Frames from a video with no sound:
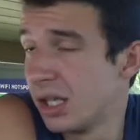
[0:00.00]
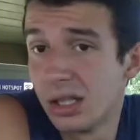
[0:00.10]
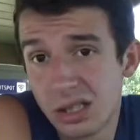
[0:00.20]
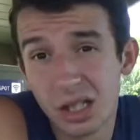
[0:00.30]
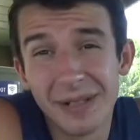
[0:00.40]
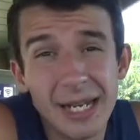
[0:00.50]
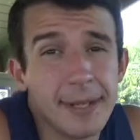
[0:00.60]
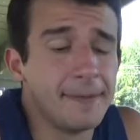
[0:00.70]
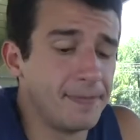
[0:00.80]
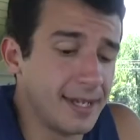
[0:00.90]
So
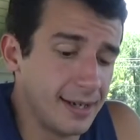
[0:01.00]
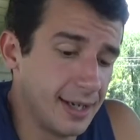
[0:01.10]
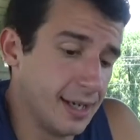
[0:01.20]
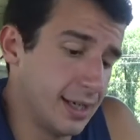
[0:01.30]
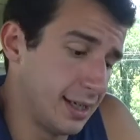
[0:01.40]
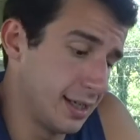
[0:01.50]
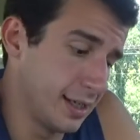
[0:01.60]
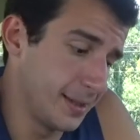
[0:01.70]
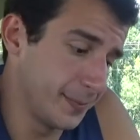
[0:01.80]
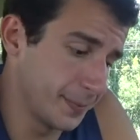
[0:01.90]
maybe
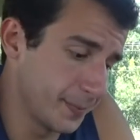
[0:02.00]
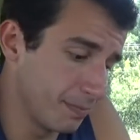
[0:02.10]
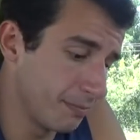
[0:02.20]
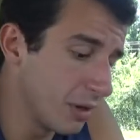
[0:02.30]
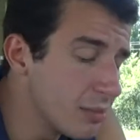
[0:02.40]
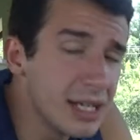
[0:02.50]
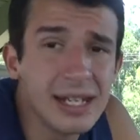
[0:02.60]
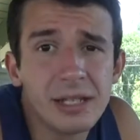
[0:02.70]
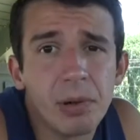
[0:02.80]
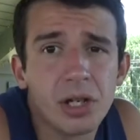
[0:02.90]
uh, maybe he
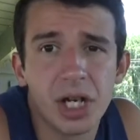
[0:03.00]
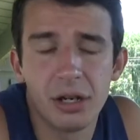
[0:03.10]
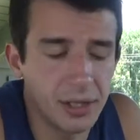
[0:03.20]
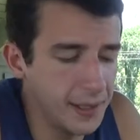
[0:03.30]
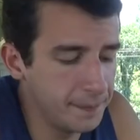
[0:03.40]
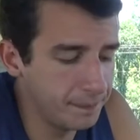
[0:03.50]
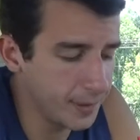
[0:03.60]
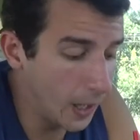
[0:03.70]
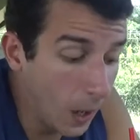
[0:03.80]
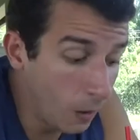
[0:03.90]
is part Cherokee.
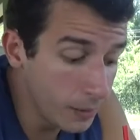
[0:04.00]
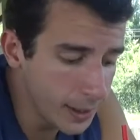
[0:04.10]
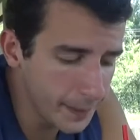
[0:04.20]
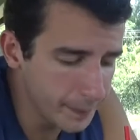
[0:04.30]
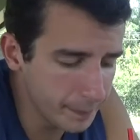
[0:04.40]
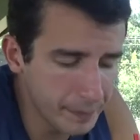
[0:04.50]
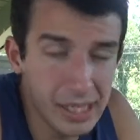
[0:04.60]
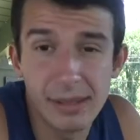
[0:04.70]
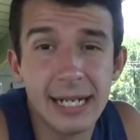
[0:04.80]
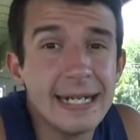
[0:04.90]
Oh no,
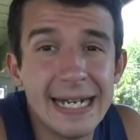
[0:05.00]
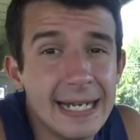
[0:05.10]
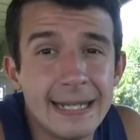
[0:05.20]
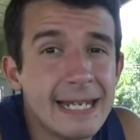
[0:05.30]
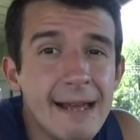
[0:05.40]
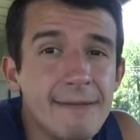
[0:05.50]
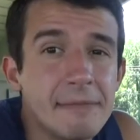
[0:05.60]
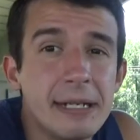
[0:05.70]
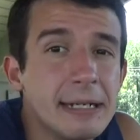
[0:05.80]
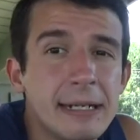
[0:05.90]
maybe he needed the seven
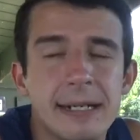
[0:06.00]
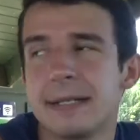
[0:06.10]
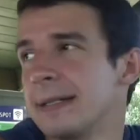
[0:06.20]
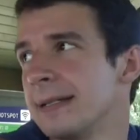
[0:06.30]
million dollars.